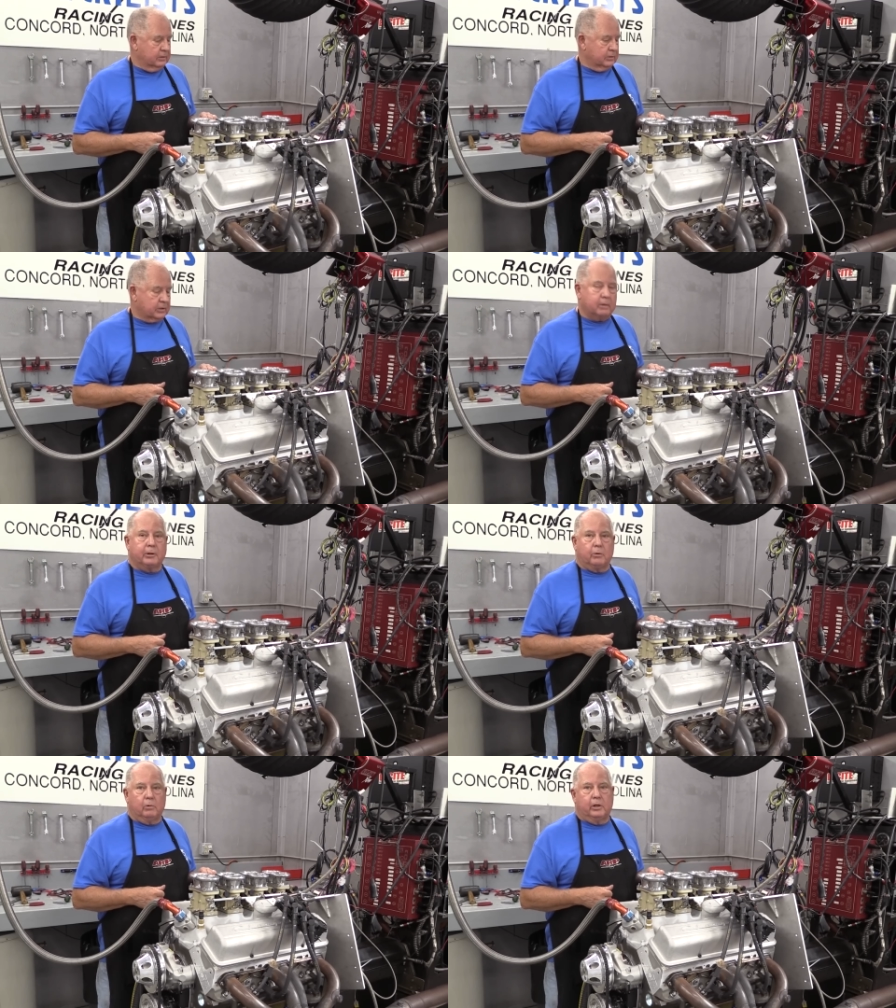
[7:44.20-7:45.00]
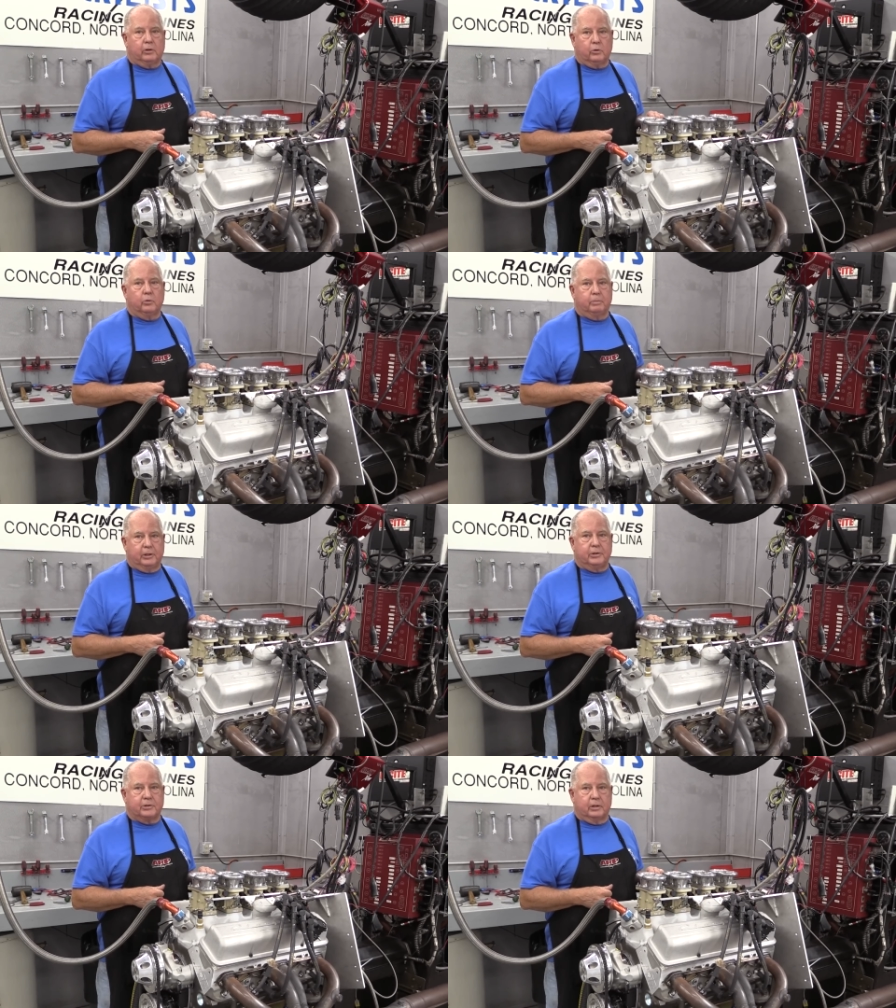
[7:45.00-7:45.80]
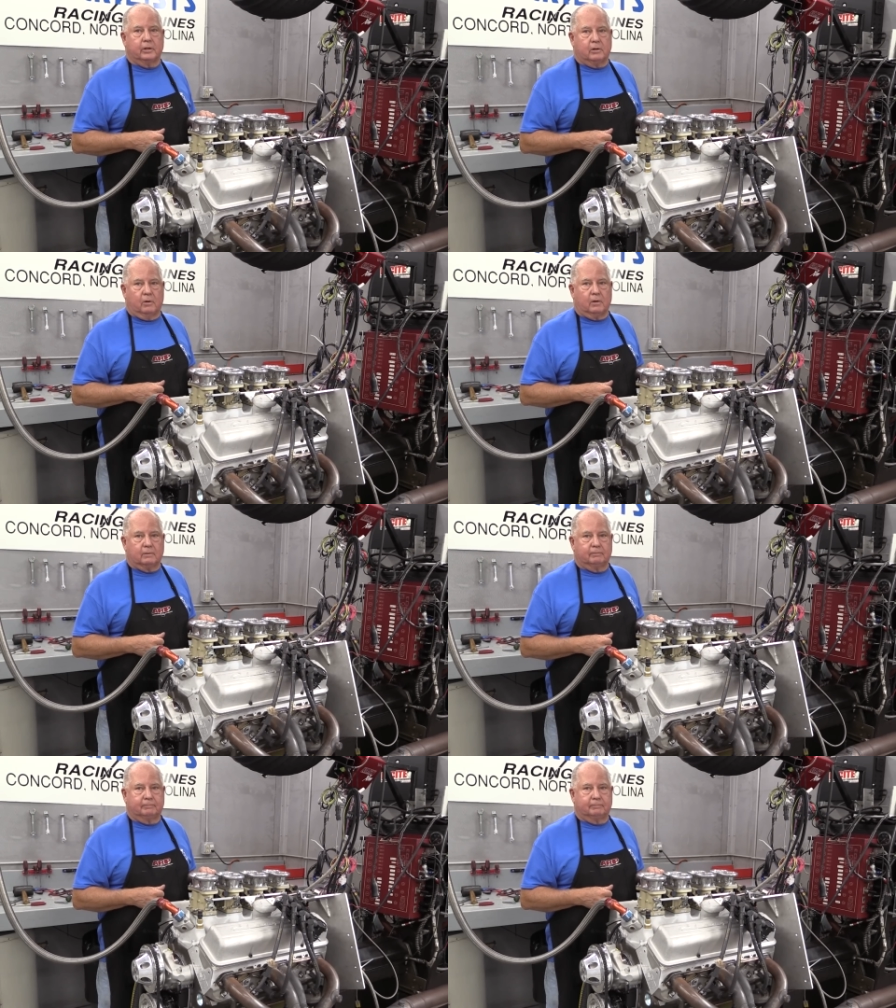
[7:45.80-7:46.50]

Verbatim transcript: it's going to be a really cool piece in the car.